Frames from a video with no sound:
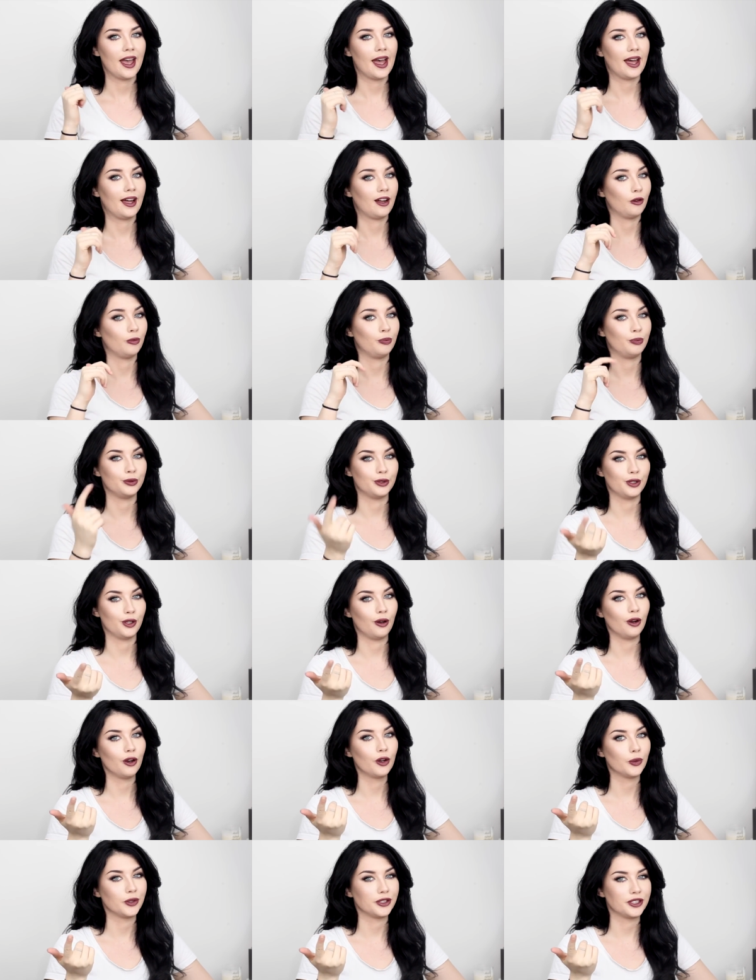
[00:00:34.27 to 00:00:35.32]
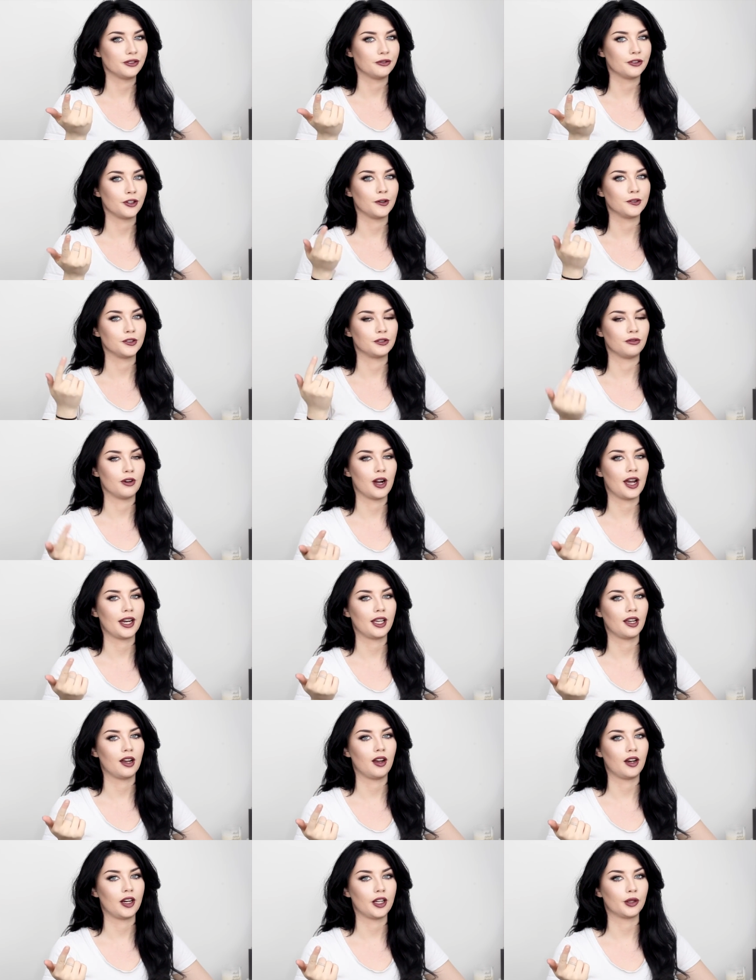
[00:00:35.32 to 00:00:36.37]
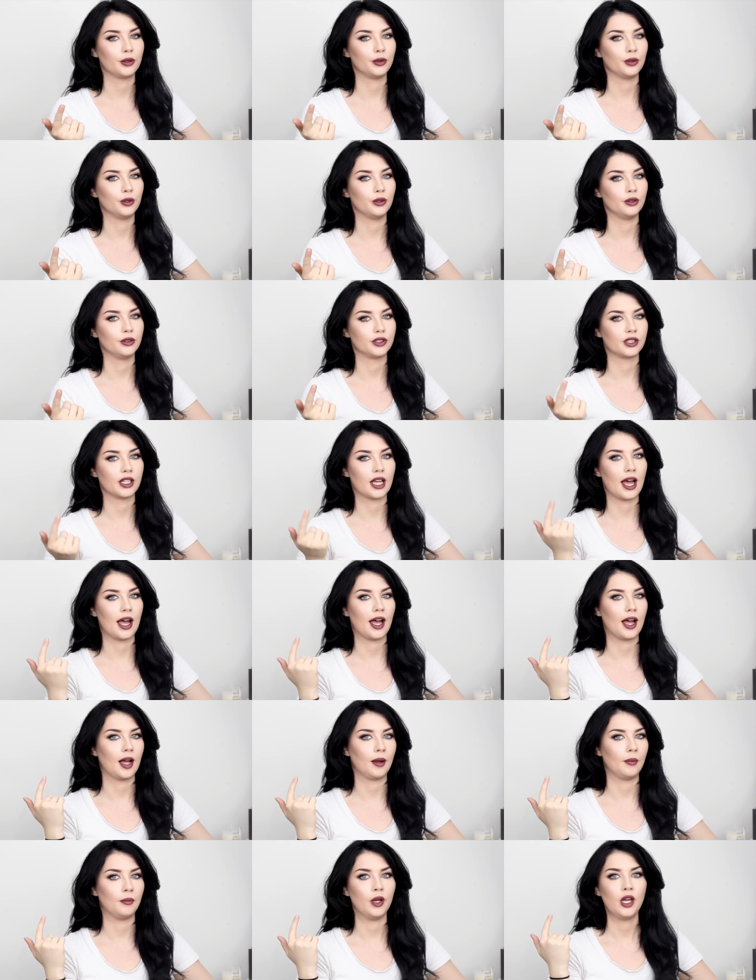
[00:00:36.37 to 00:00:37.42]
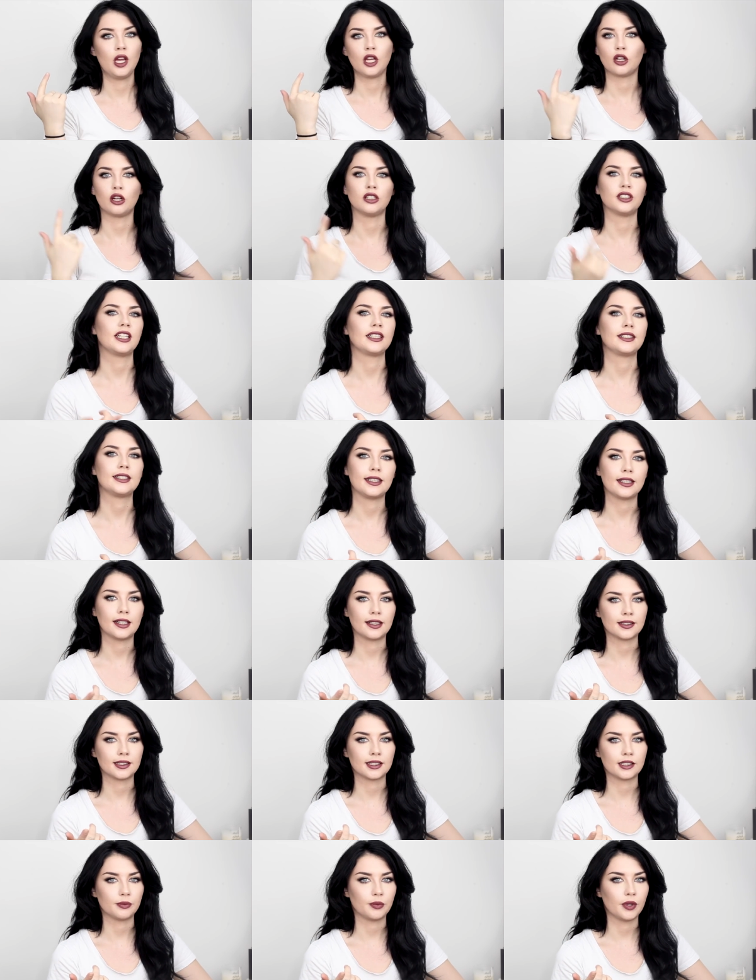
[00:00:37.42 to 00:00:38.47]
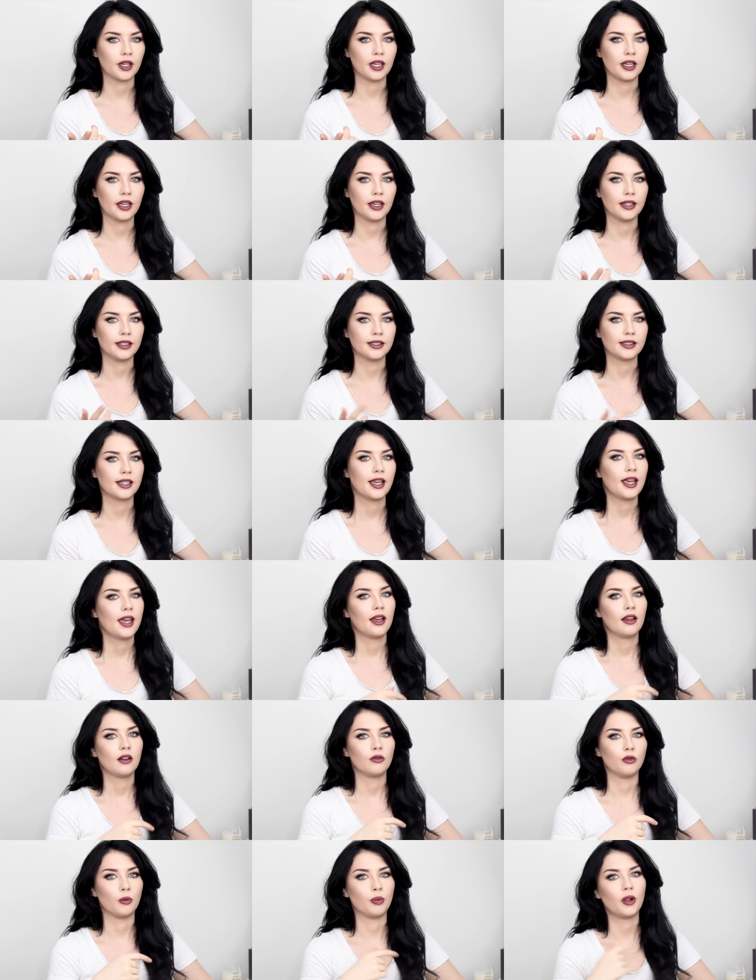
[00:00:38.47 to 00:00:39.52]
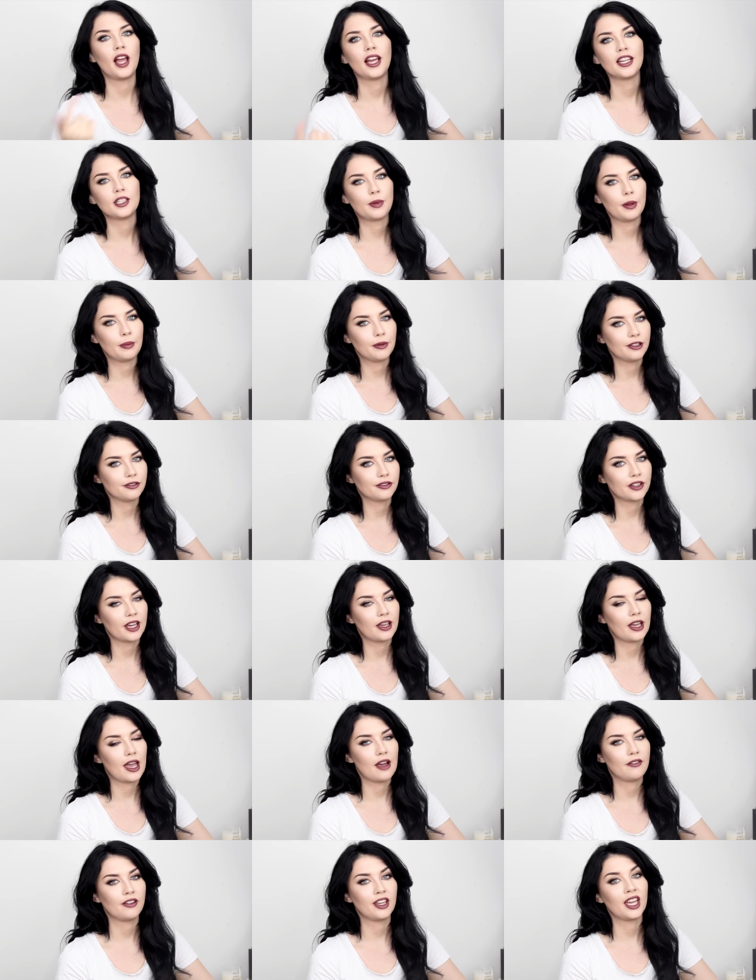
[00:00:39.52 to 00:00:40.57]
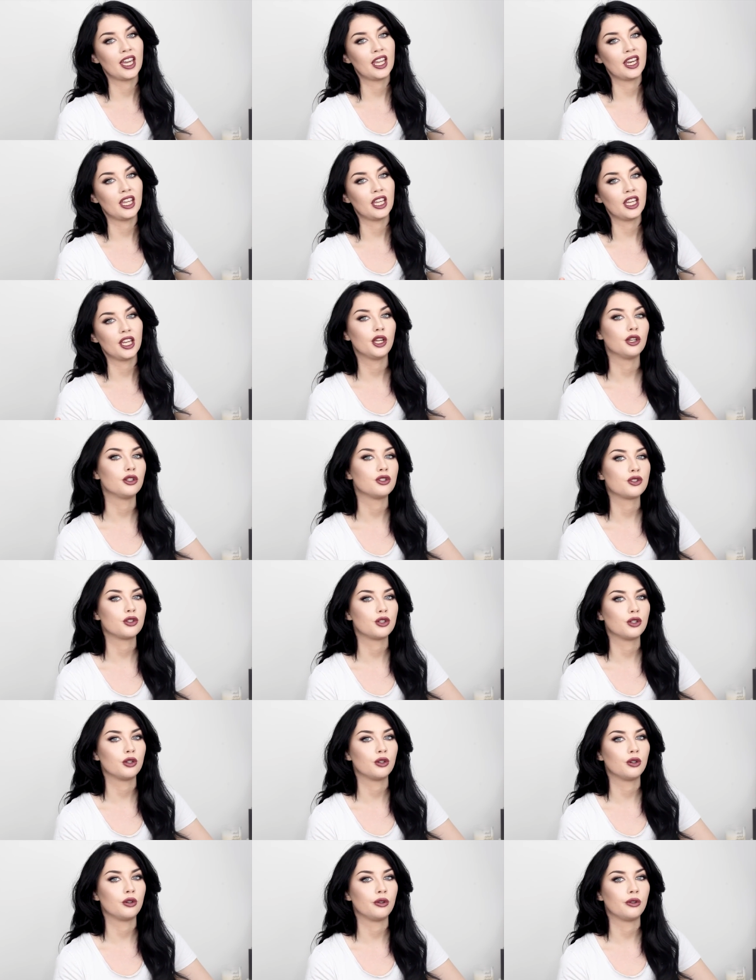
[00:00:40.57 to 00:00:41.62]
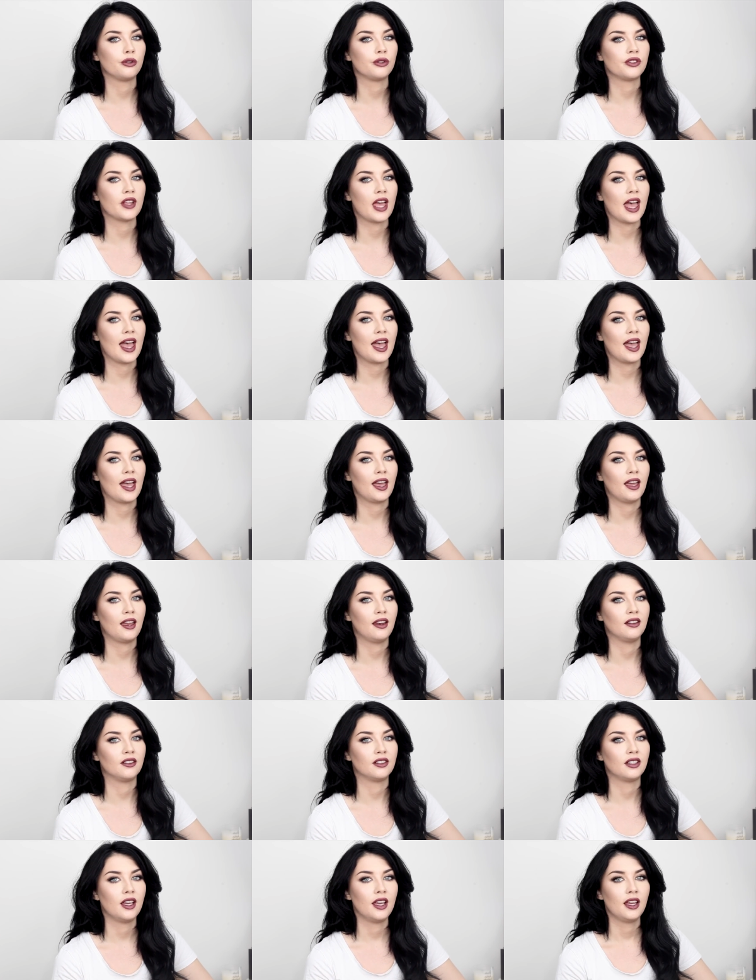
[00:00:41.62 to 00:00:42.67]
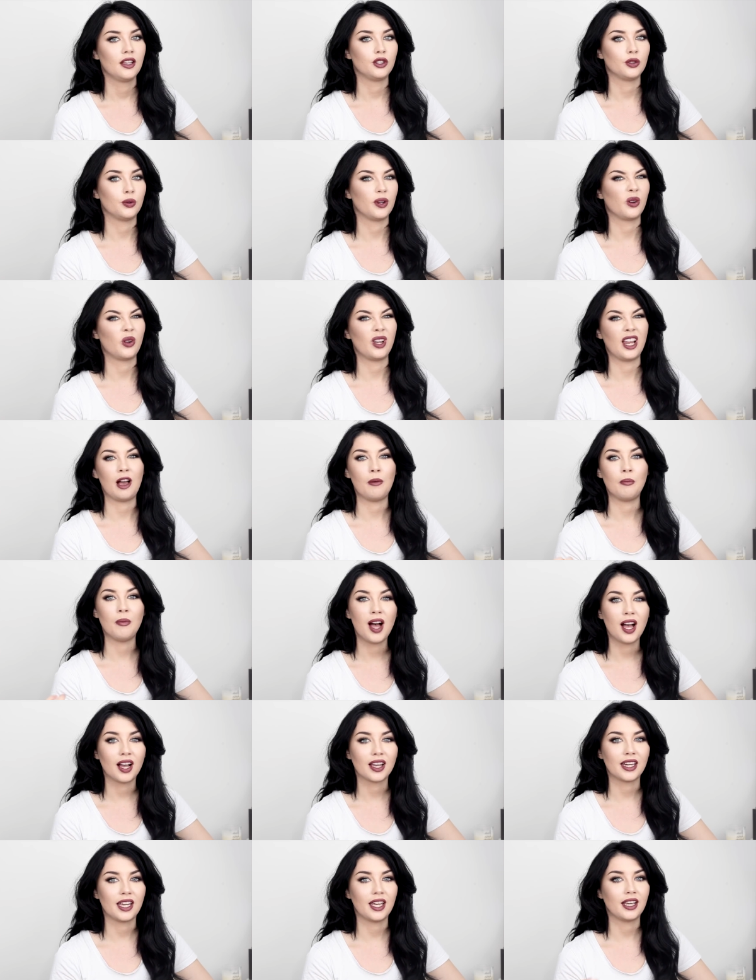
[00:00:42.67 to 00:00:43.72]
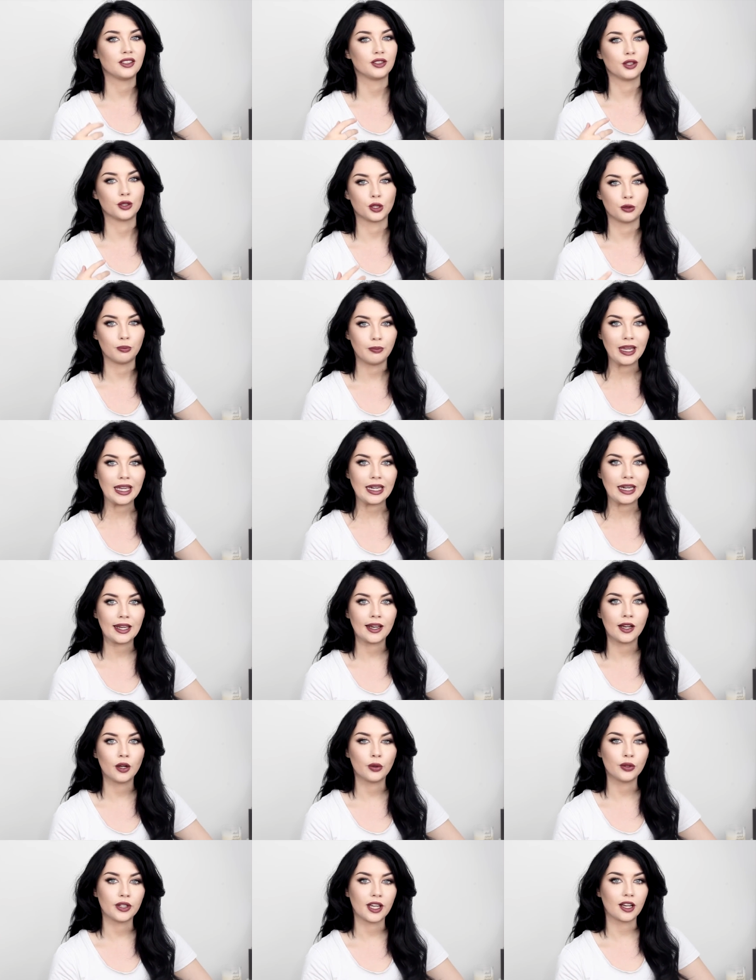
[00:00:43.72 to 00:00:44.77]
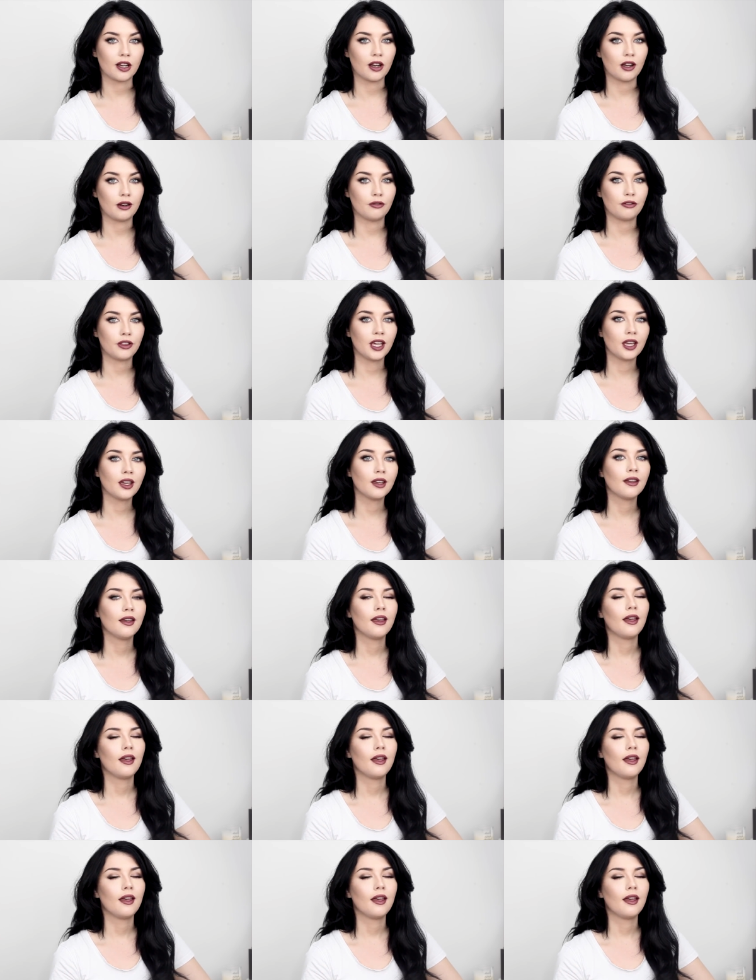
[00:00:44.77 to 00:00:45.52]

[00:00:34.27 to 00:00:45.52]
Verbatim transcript: our blog, which involves writing articles, um, contacting customers, replying to people if they're having any issues, and doing all our marketing, social media, all that kind of thing.